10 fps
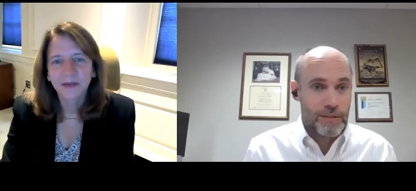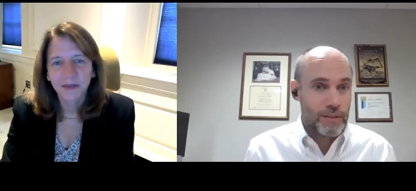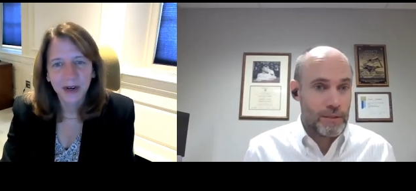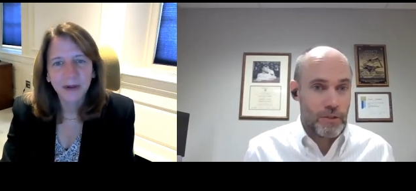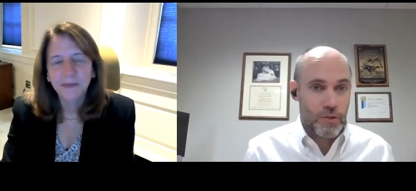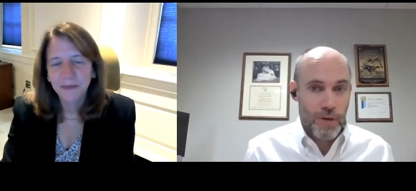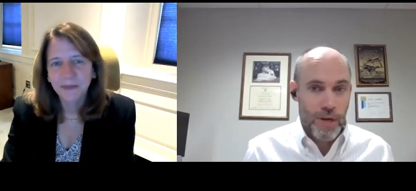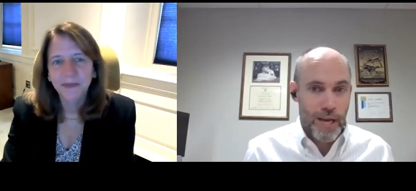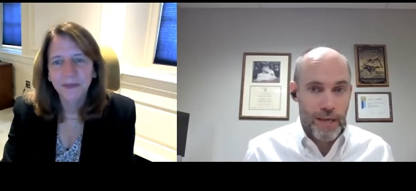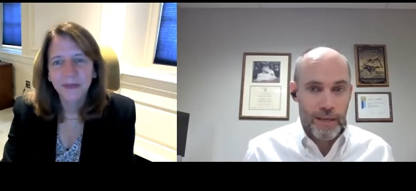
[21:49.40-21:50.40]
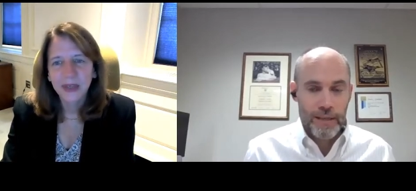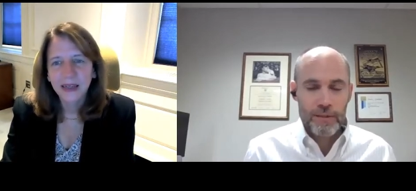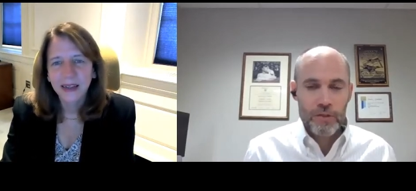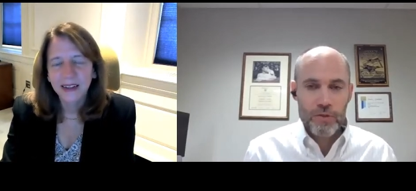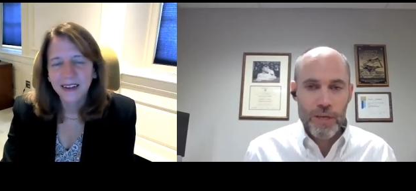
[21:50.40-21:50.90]
Speaker 1: let's at right. least try it
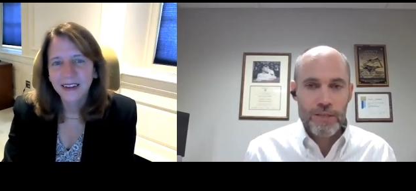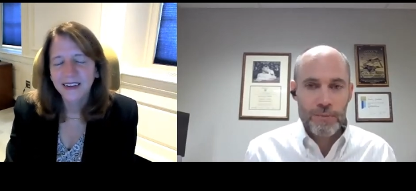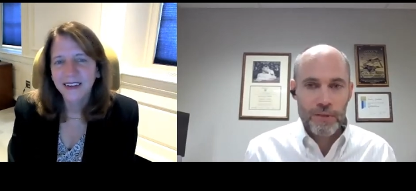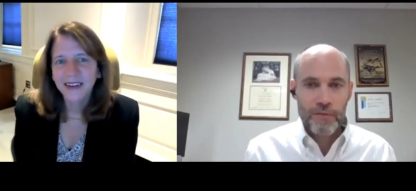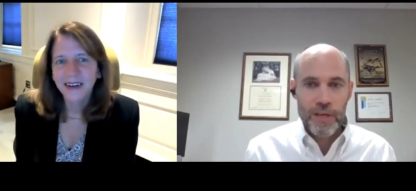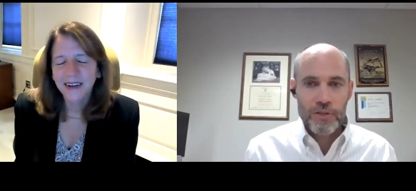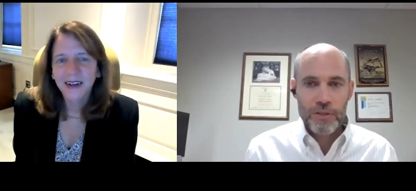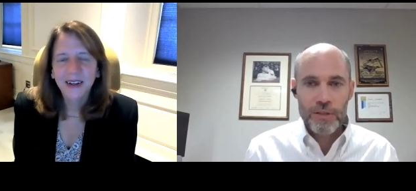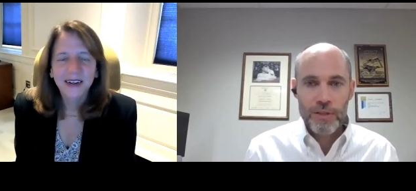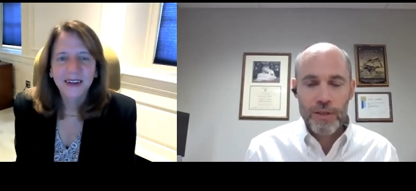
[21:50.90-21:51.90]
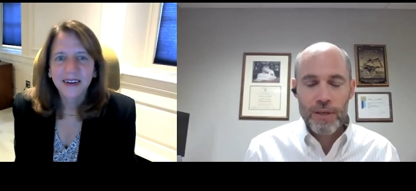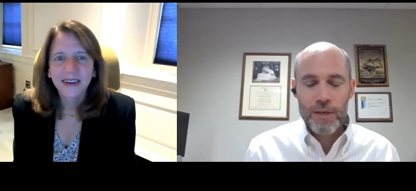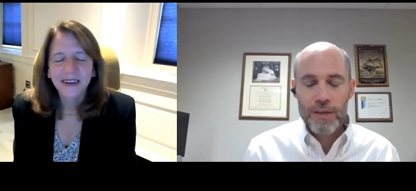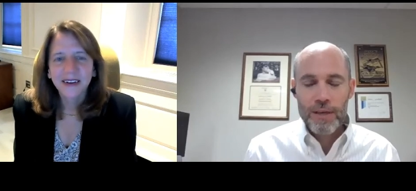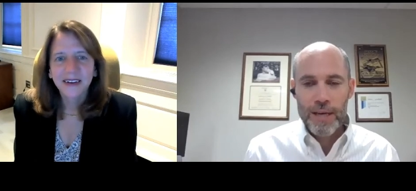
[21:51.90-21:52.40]
and let's try some innovation
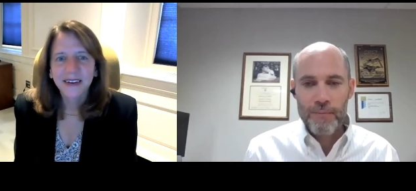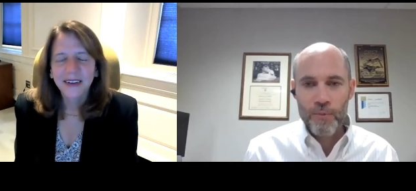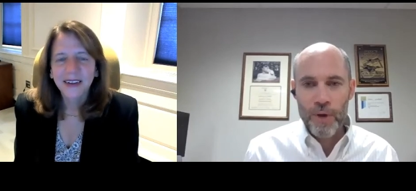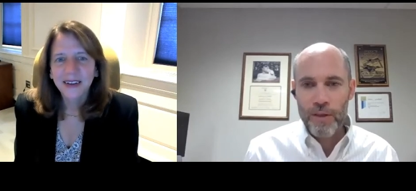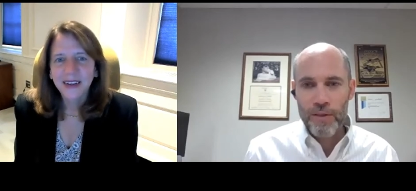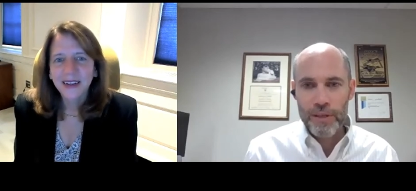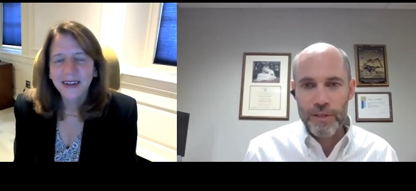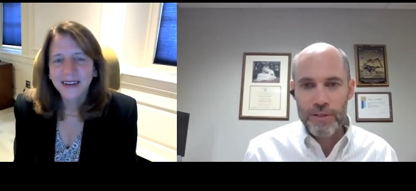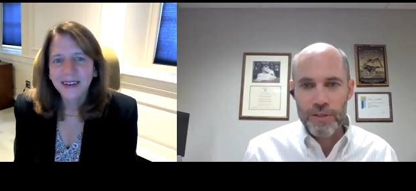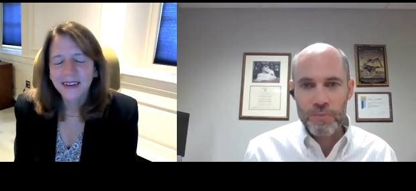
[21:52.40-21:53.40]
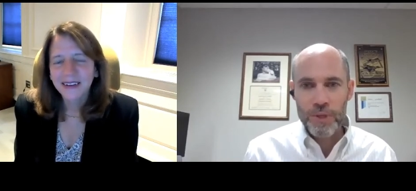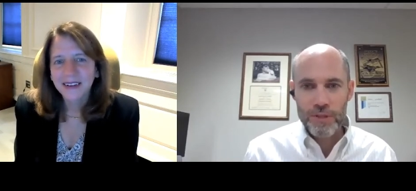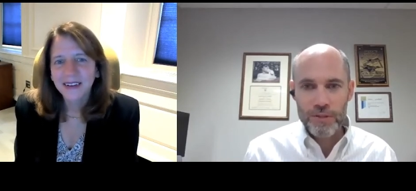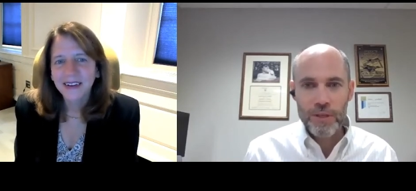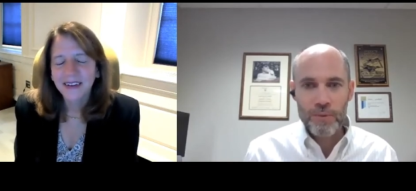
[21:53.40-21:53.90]
um, rather than just
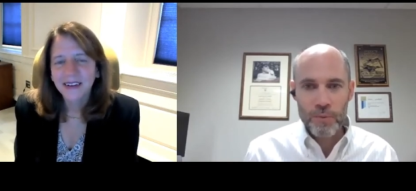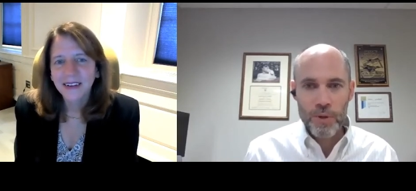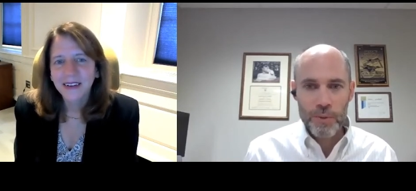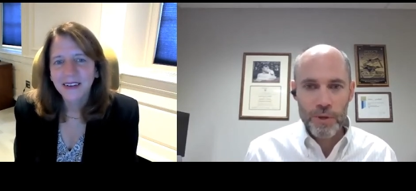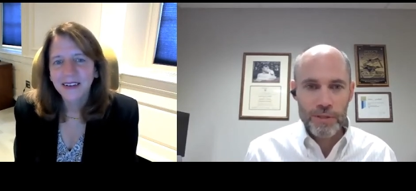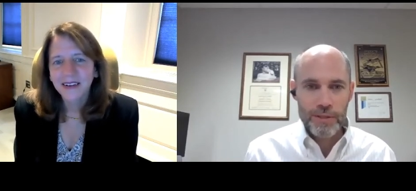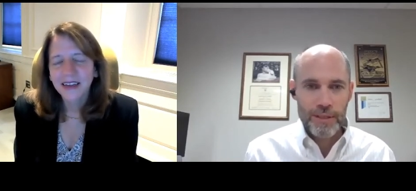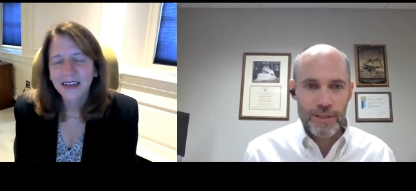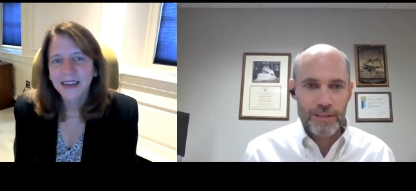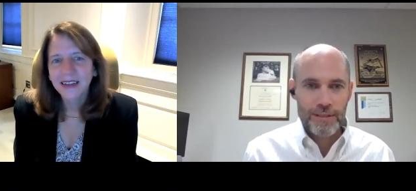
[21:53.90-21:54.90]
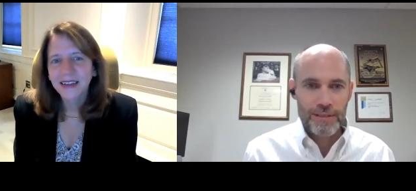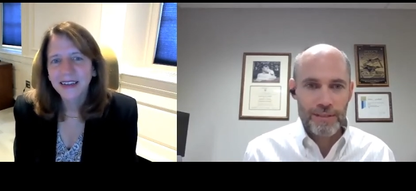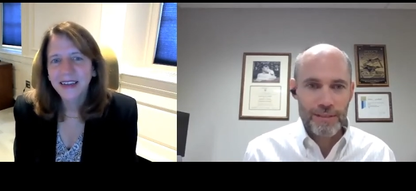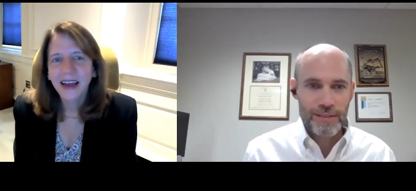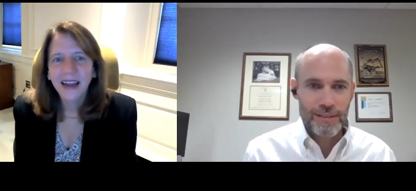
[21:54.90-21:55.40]
being stuck with where we are today.
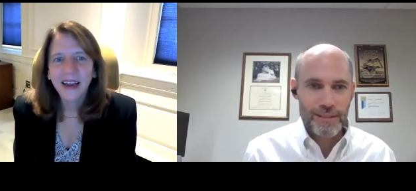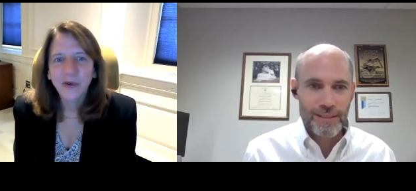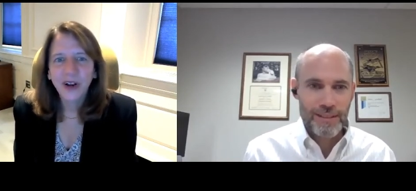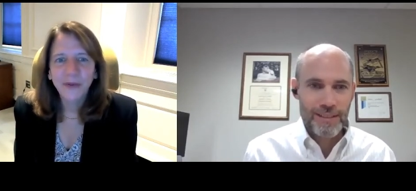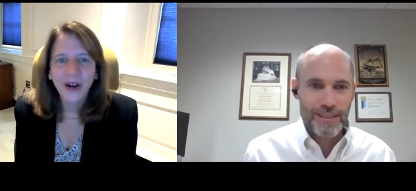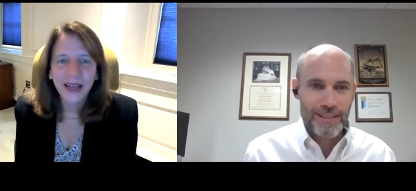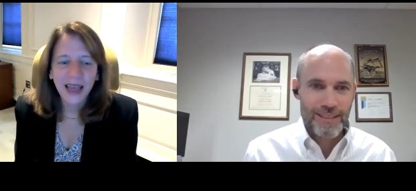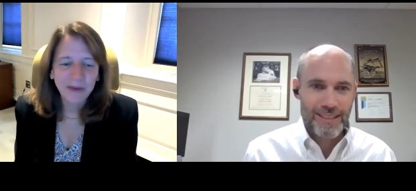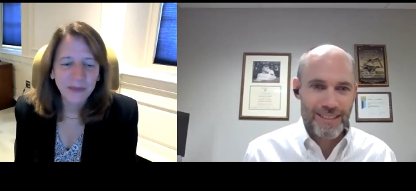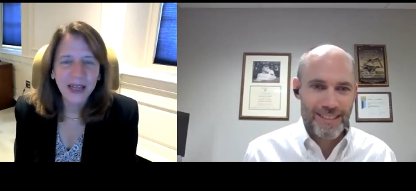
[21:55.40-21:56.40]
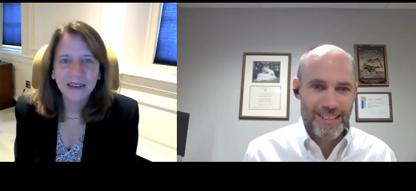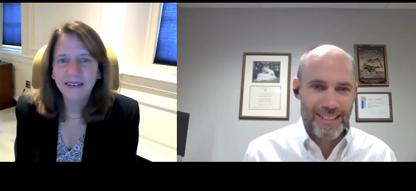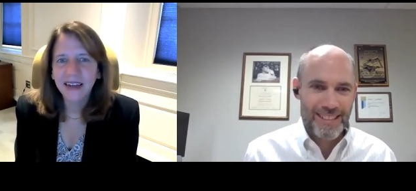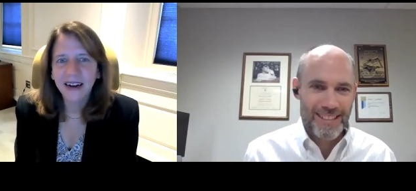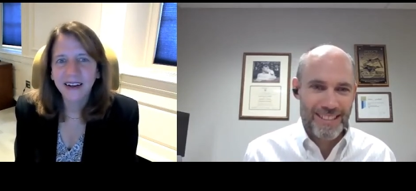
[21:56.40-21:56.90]
Speaker 2: Yeah, here, here when I came to Penn
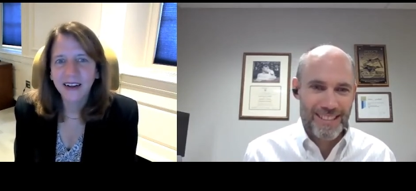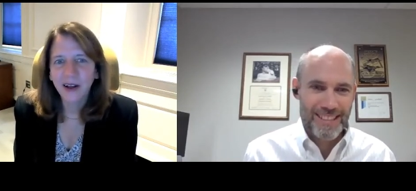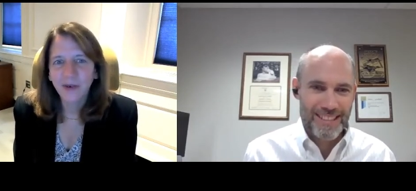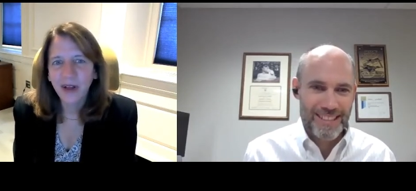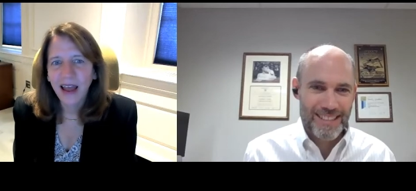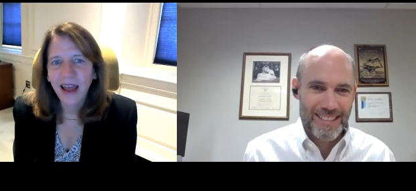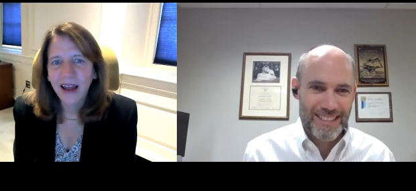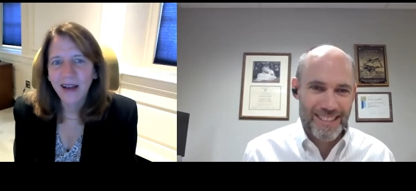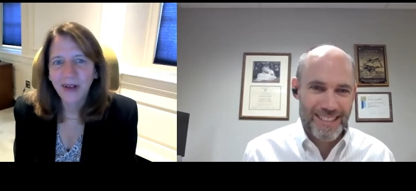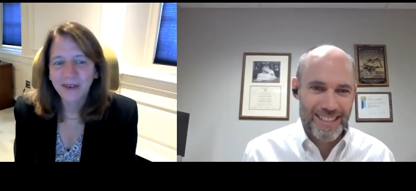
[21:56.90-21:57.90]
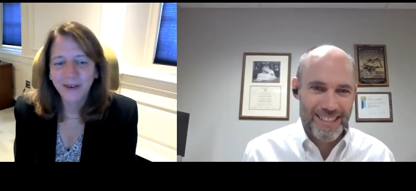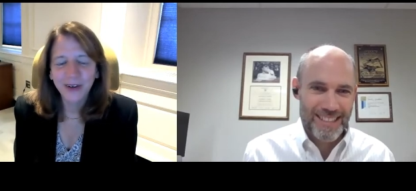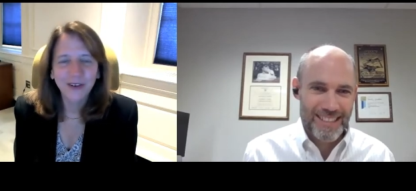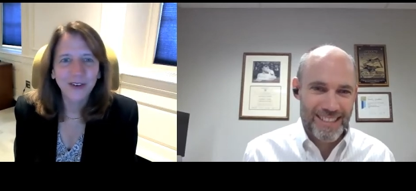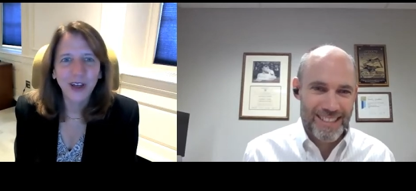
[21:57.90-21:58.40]
State, you know, two
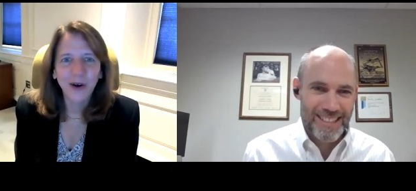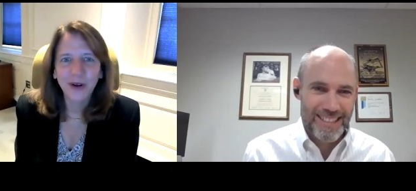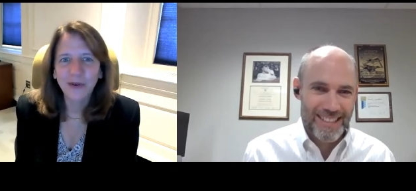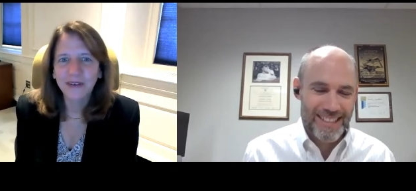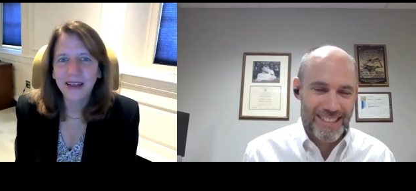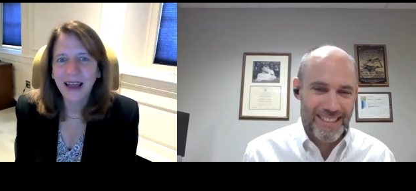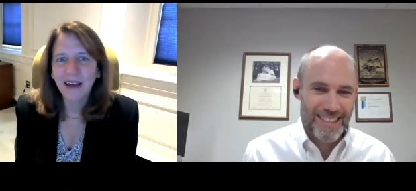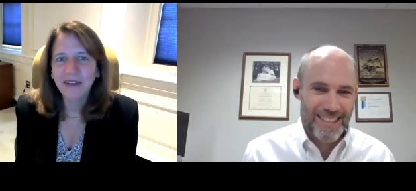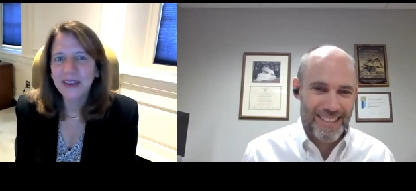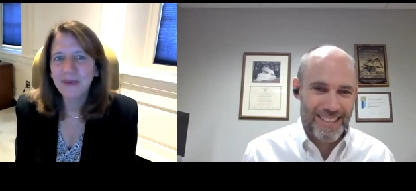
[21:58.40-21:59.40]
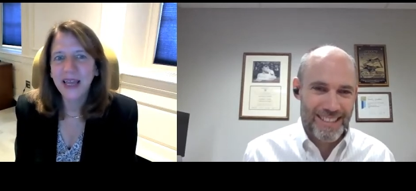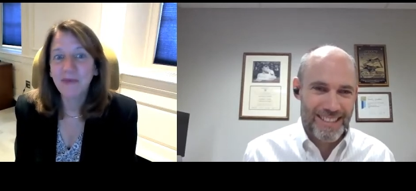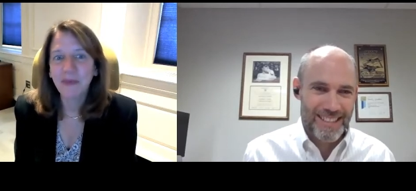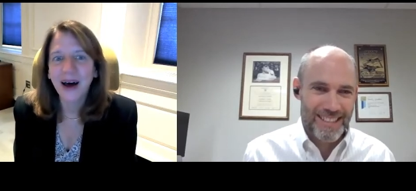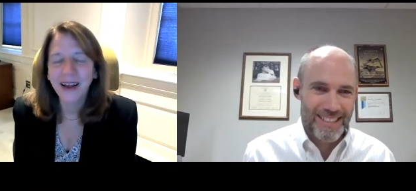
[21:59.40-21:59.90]
years ago, it was everything became
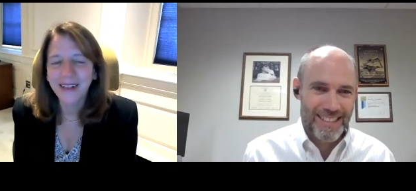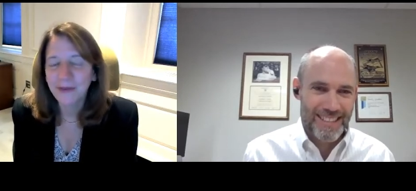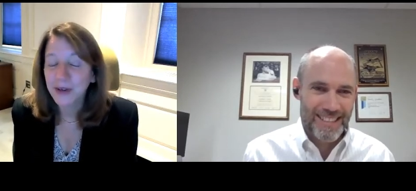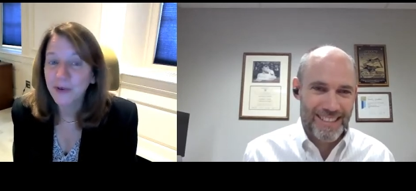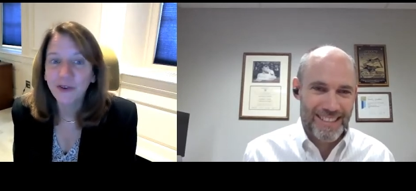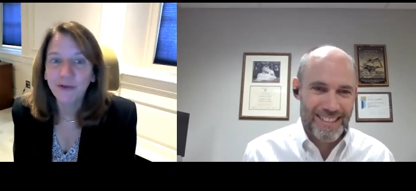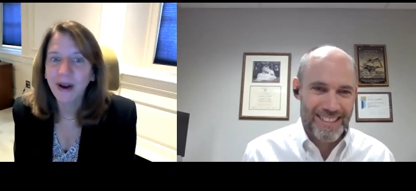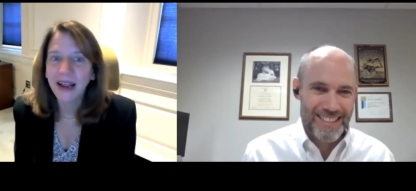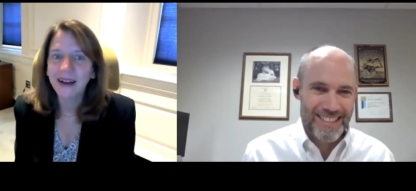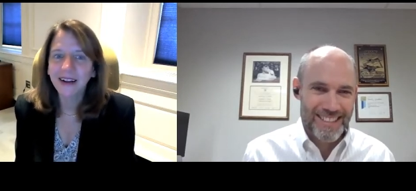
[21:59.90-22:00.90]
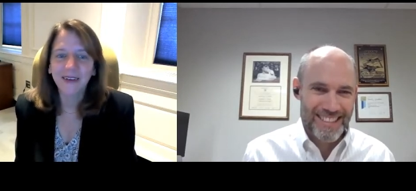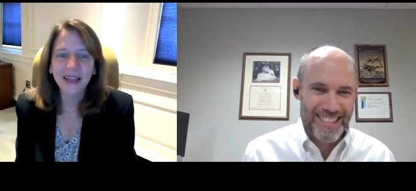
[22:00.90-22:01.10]
a pilot, which was great. You know,